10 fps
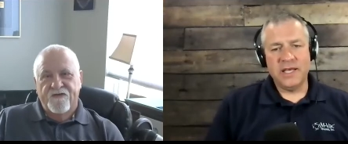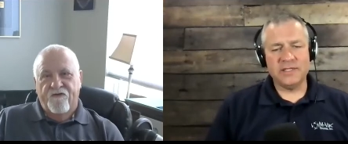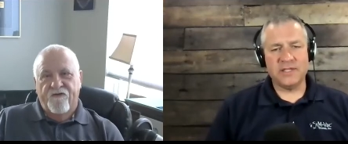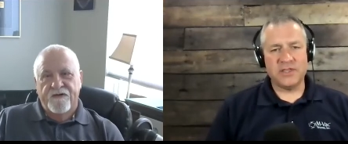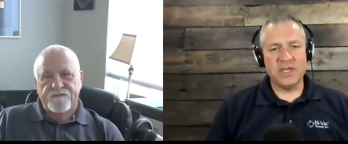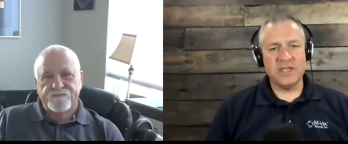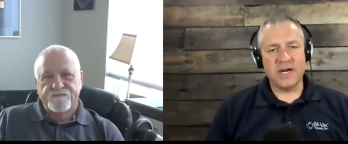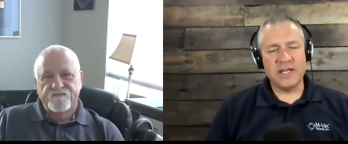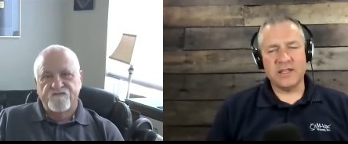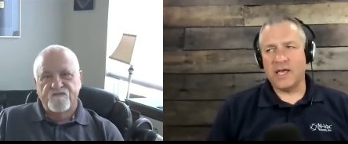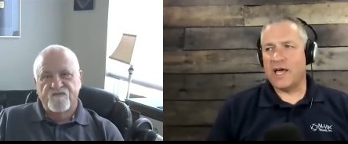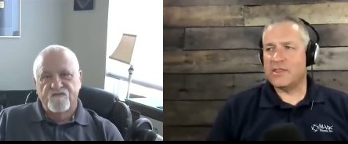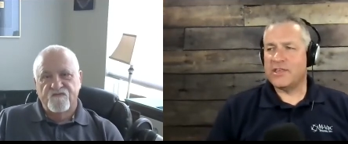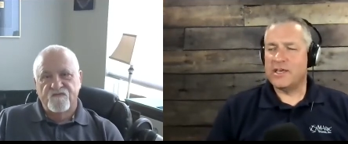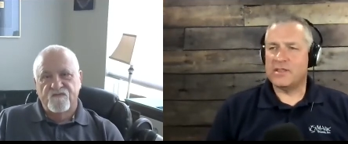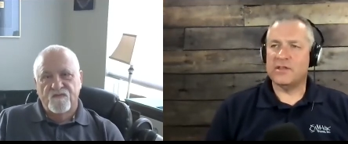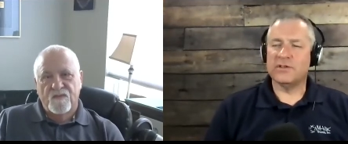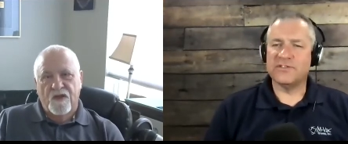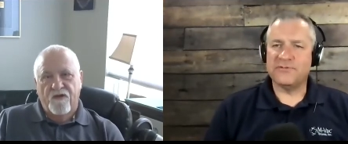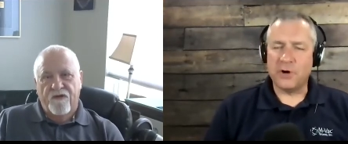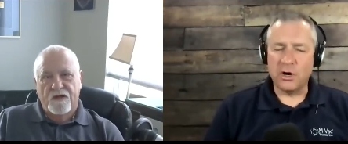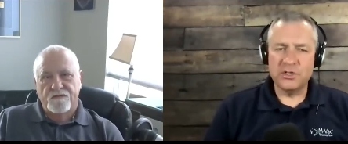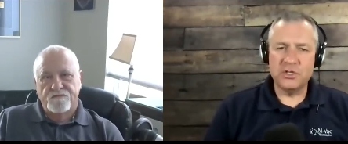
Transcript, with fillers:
Speaker 1: that's the thing that I, I think there's far